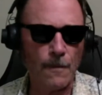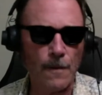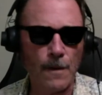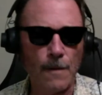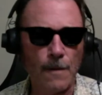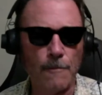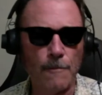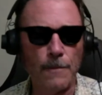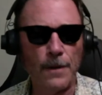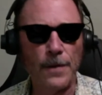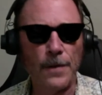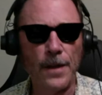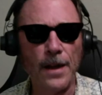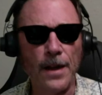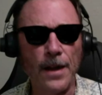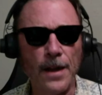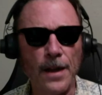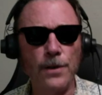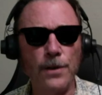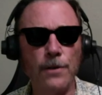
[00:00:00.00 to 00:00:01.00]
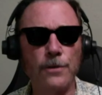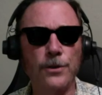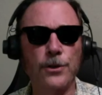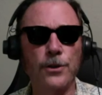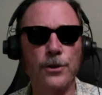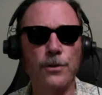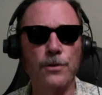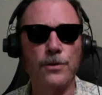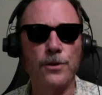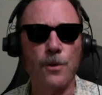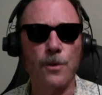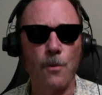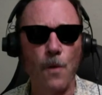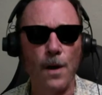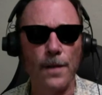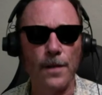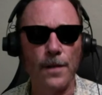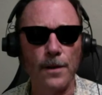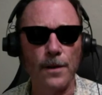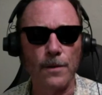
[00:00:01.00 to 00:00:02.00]
But then when you choose the
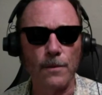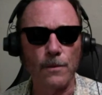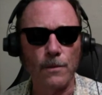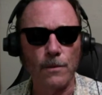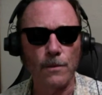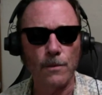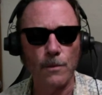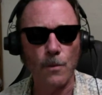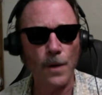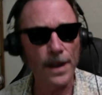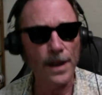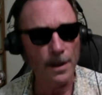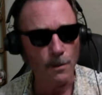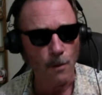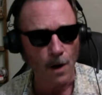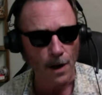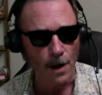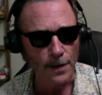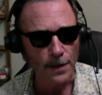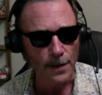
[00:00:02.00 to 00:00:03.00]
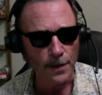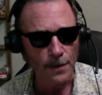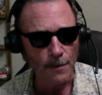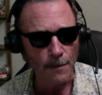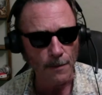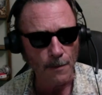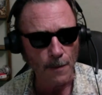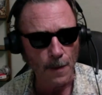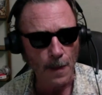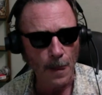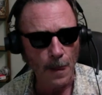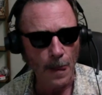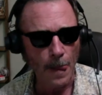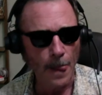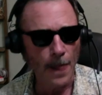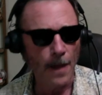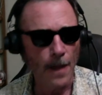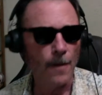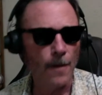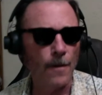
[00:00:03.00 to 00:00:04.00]
one that we want,
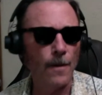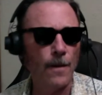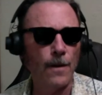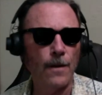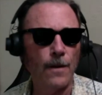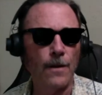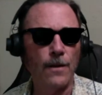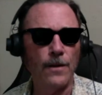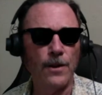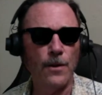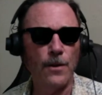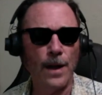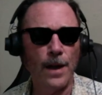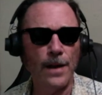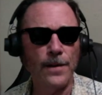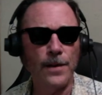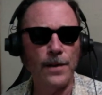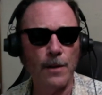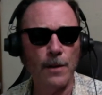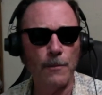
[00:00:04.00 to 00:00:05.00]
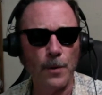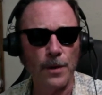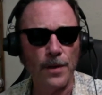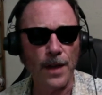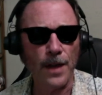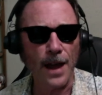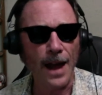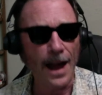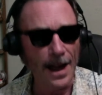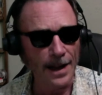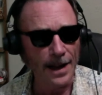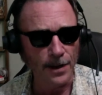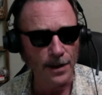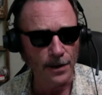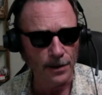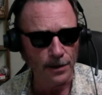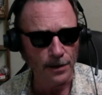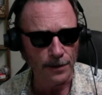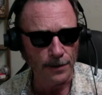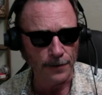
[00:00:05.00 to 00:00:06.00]
you end up with
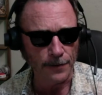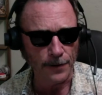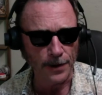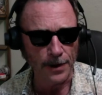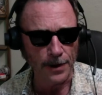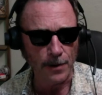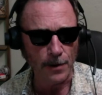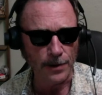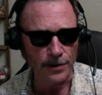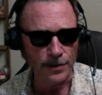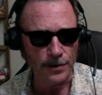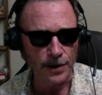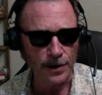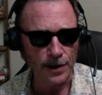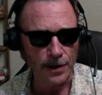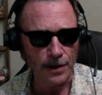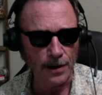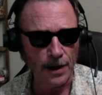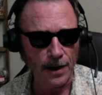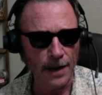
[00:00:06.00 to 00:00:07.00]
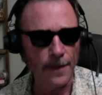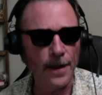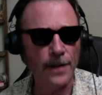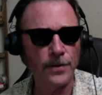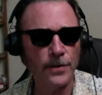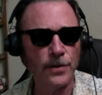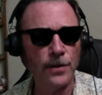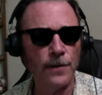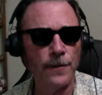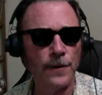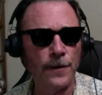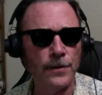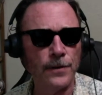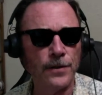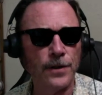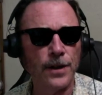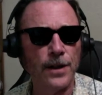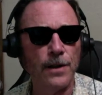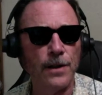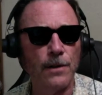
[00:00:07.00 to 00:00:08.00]
angular frequency. And that's the first
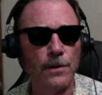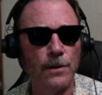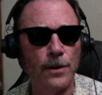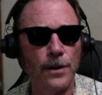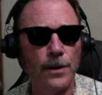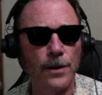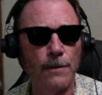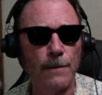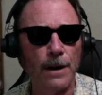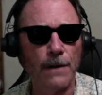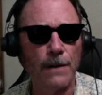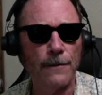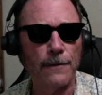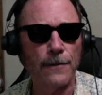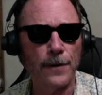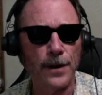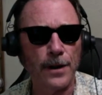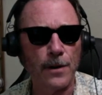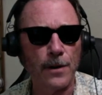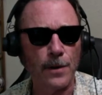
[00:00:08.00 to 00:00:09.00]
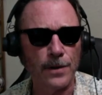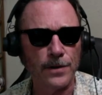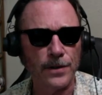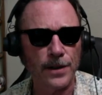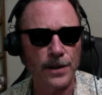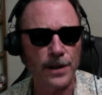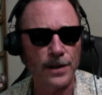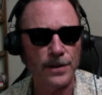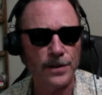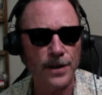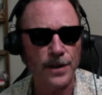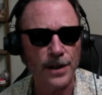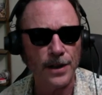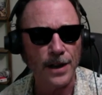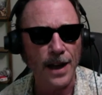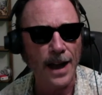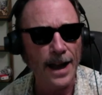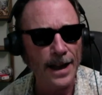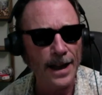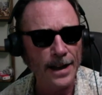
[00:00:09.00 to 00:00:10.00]
thing you learn about frequency, is that
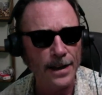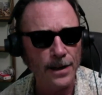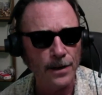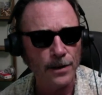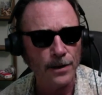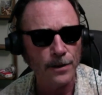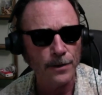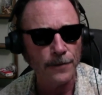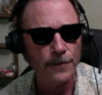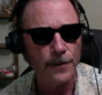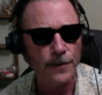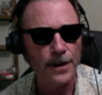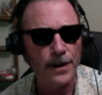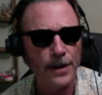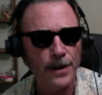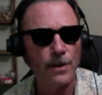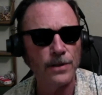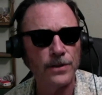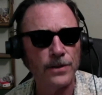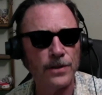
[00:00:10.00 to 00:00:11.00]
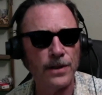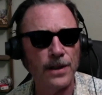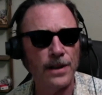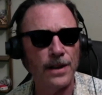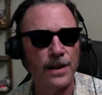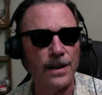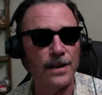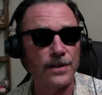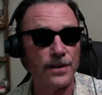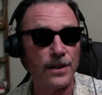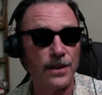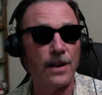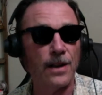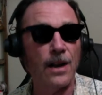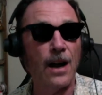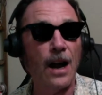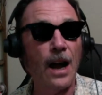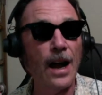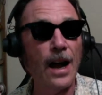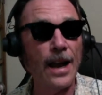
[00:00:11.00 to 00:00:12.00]
angular frequency is a
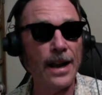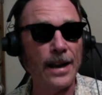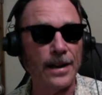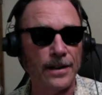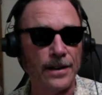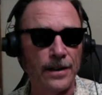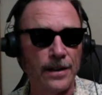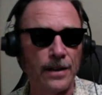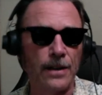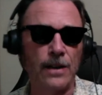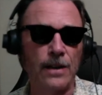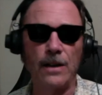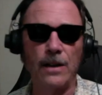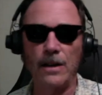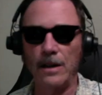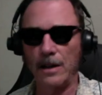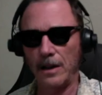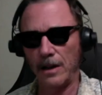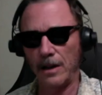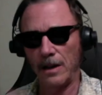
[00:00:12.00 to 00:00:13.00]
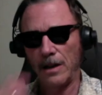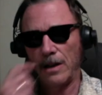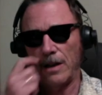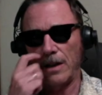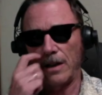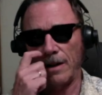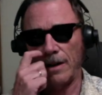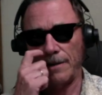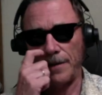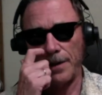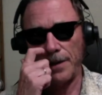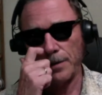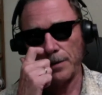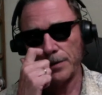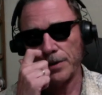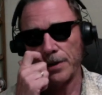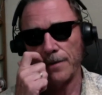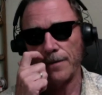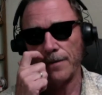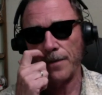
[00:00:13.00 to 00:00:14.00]
kind of use
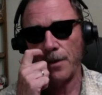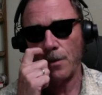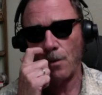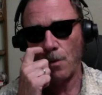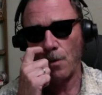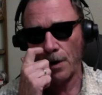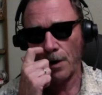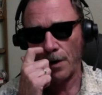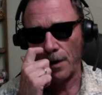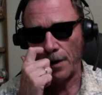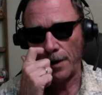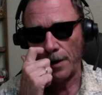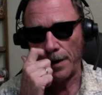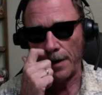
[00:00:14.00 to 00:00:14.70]
of the word.